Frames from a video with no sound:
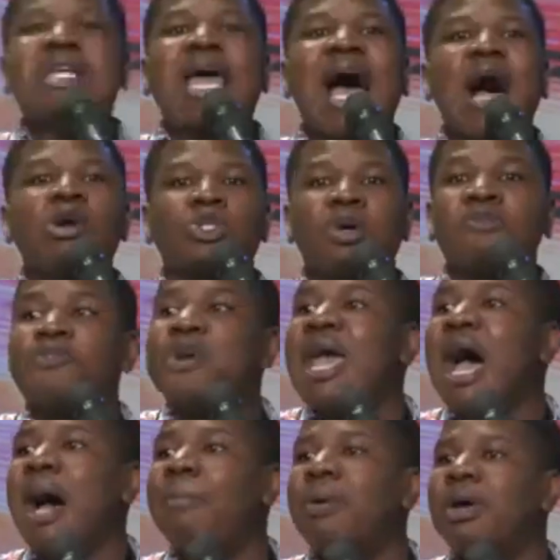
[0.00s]
the house of
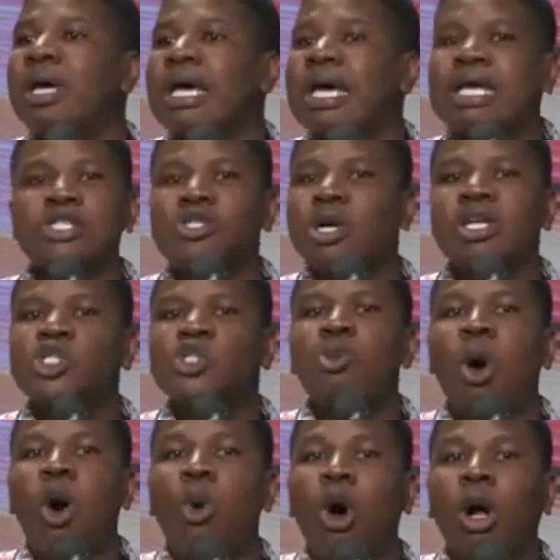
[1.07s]
Rahab. It's not a
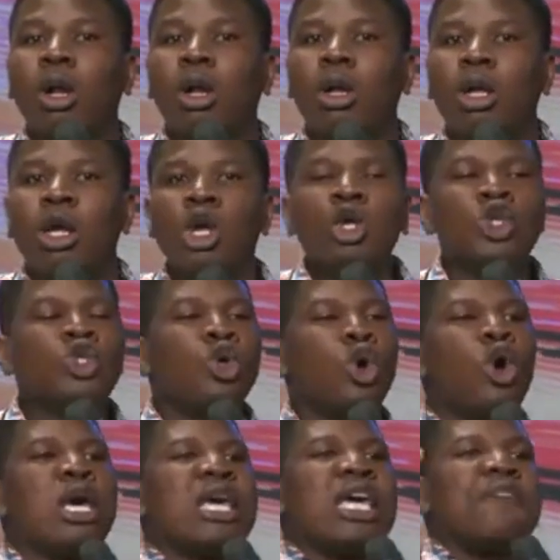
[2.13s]
small wall.
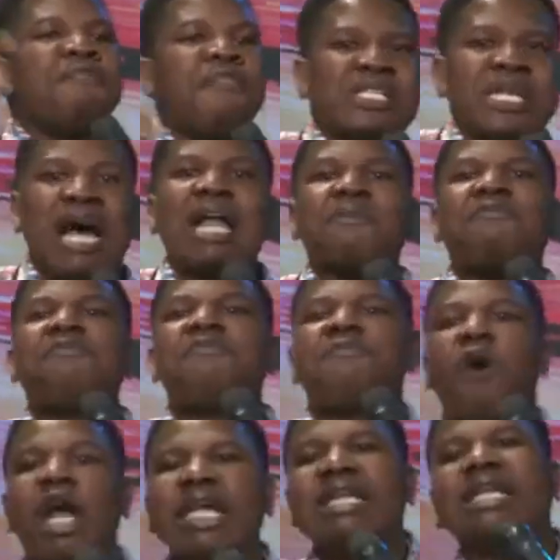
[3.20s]
So if it had
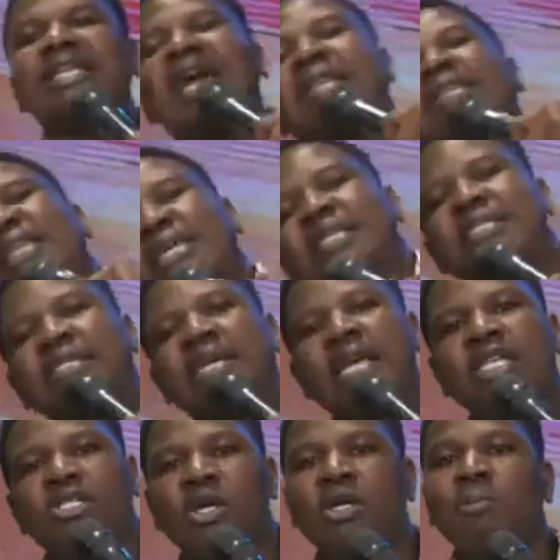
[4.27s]
fallen like this,
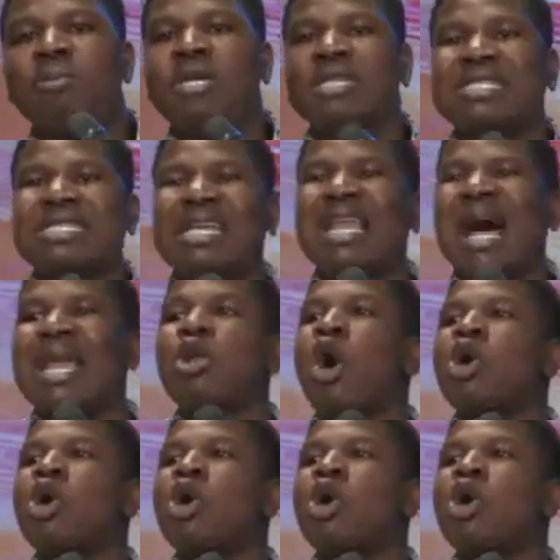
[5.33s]
it's going to be still an